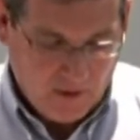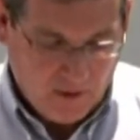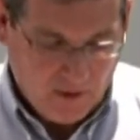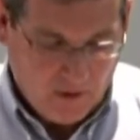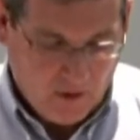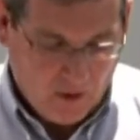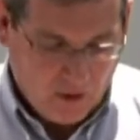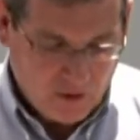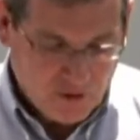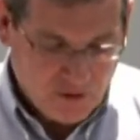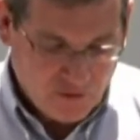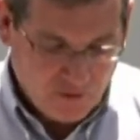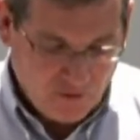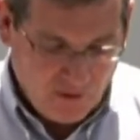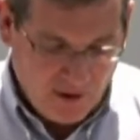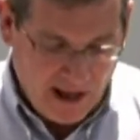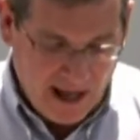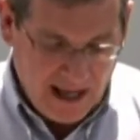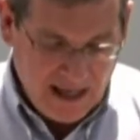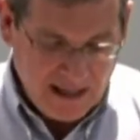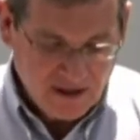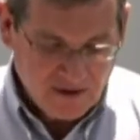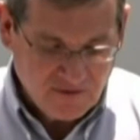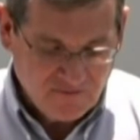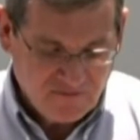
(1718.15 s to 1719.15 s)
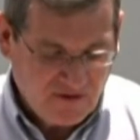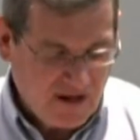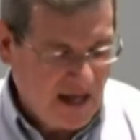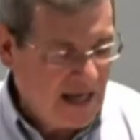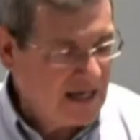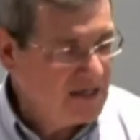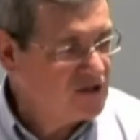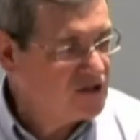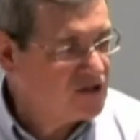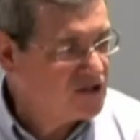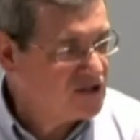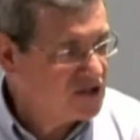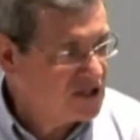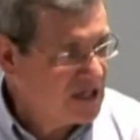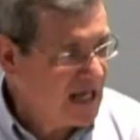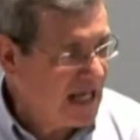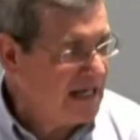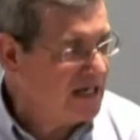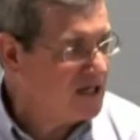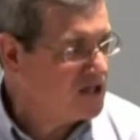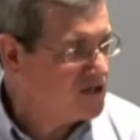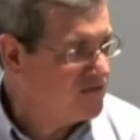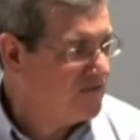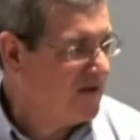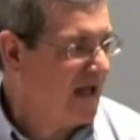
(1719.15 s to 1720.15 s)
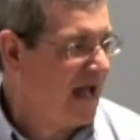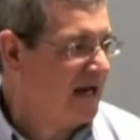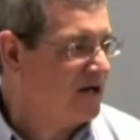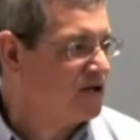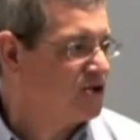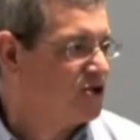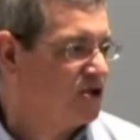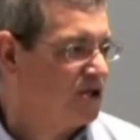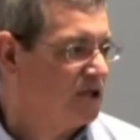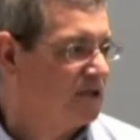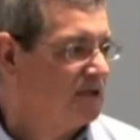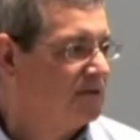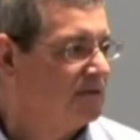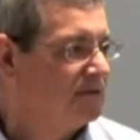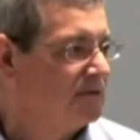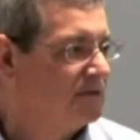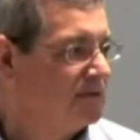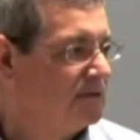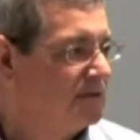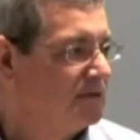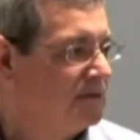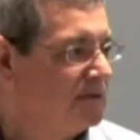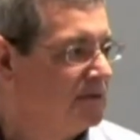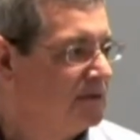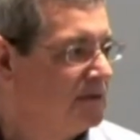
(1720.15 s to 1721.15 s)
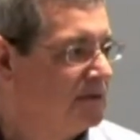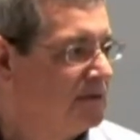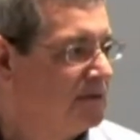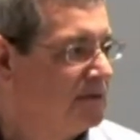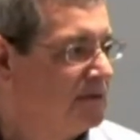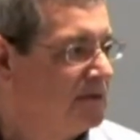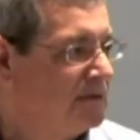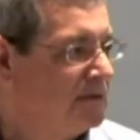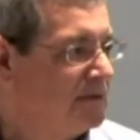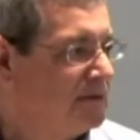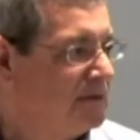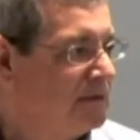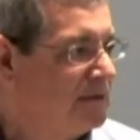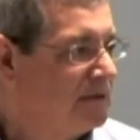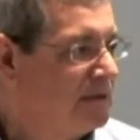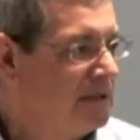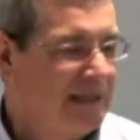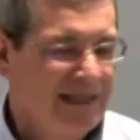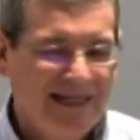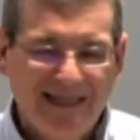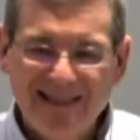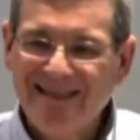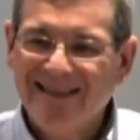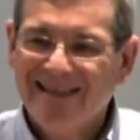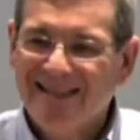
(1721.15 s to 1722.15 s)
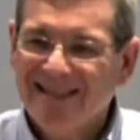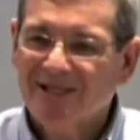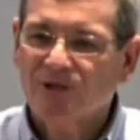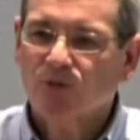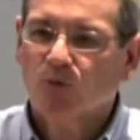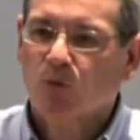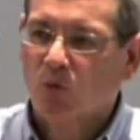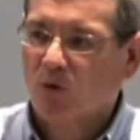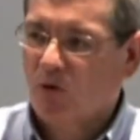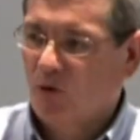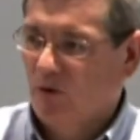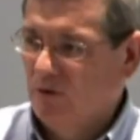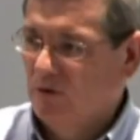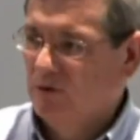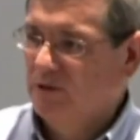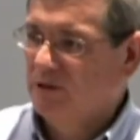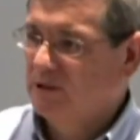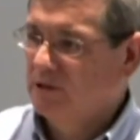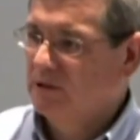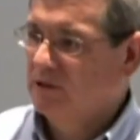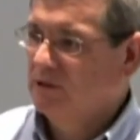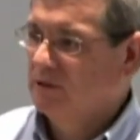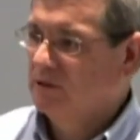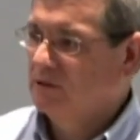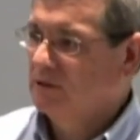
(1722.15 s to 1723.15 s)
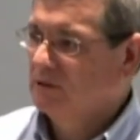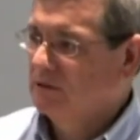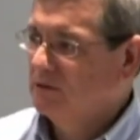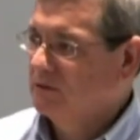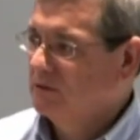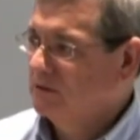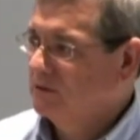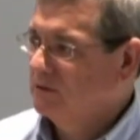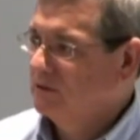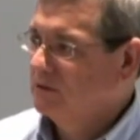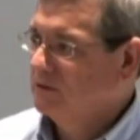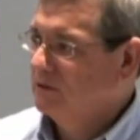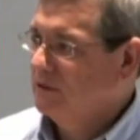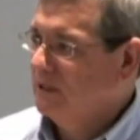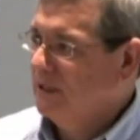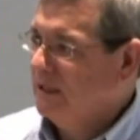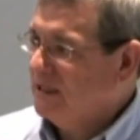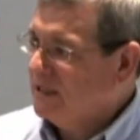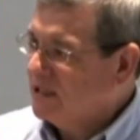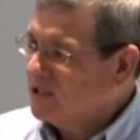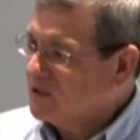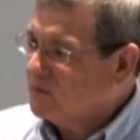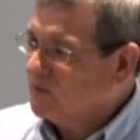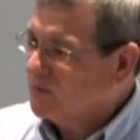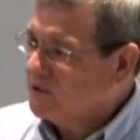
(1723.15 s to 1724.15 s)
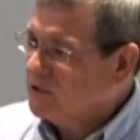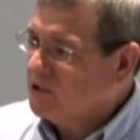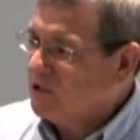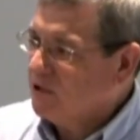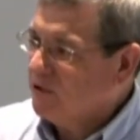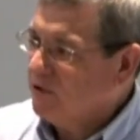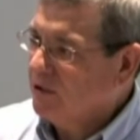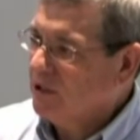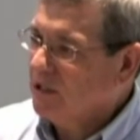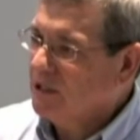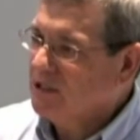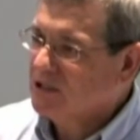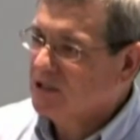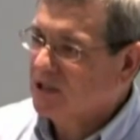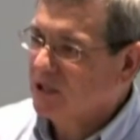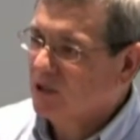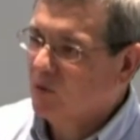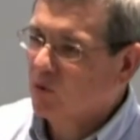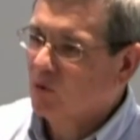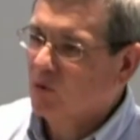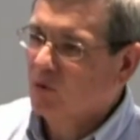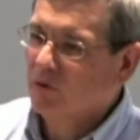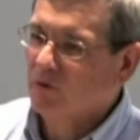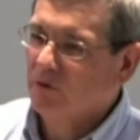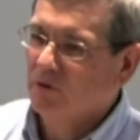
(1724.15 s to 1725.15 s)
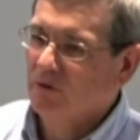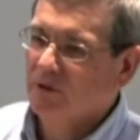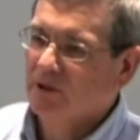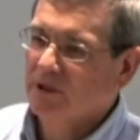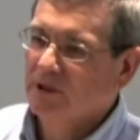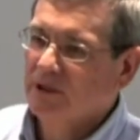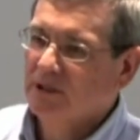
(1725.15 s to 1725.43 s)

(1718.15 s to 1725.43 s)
are trying to find satisfaction in this world, in this materialistic world.